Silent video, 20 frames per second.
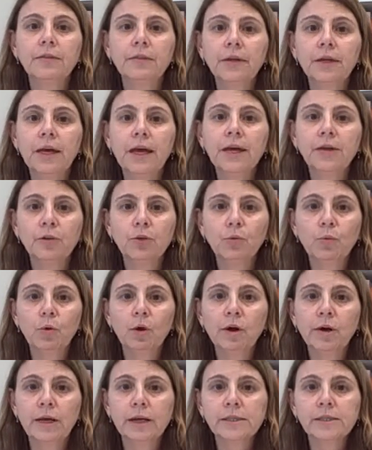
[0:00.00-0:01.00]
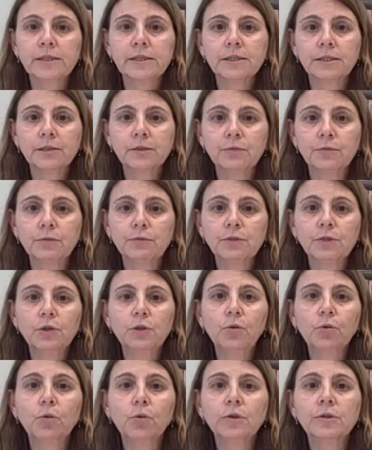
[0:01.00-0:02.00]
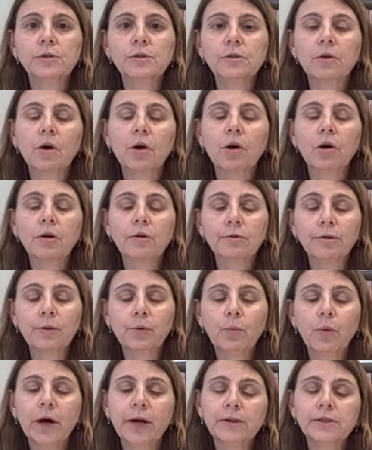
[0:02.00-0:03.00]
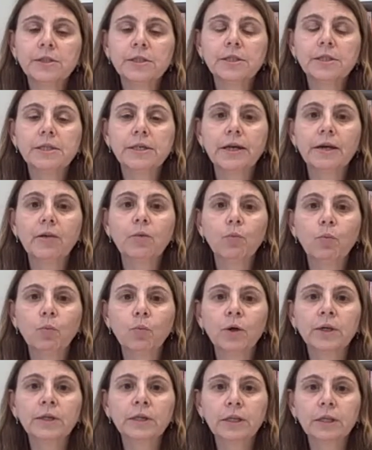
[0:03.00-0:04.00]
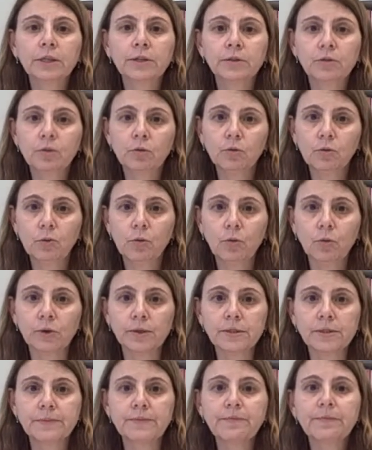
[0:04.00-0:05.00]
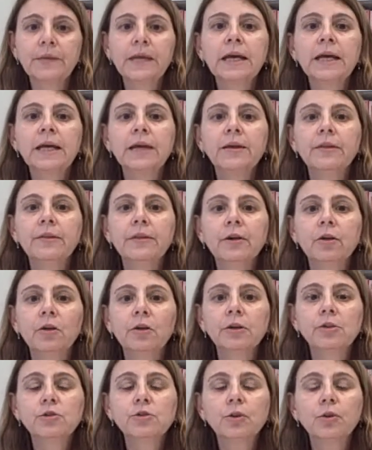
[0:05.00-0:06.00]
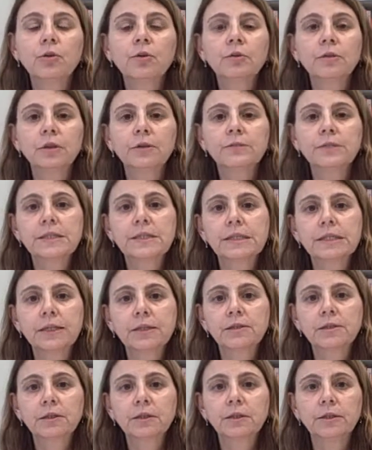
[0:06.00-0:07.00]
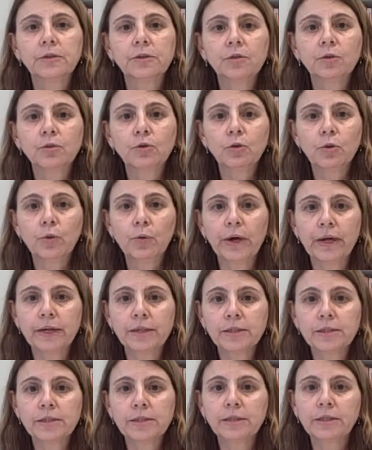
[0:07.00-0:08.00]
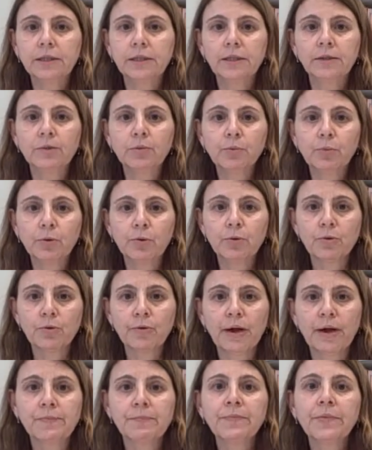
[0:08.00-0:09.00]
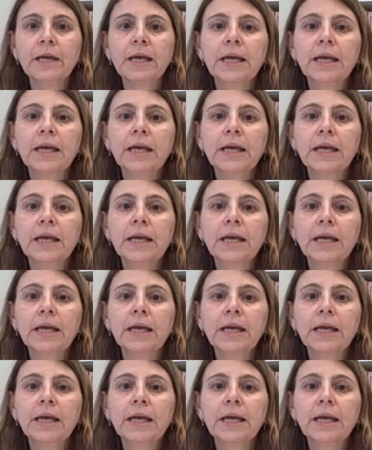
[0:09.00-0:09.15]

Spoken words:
the NURS 650 course, are required to take one clinical course. There are a total of 6 clinical credits in the program.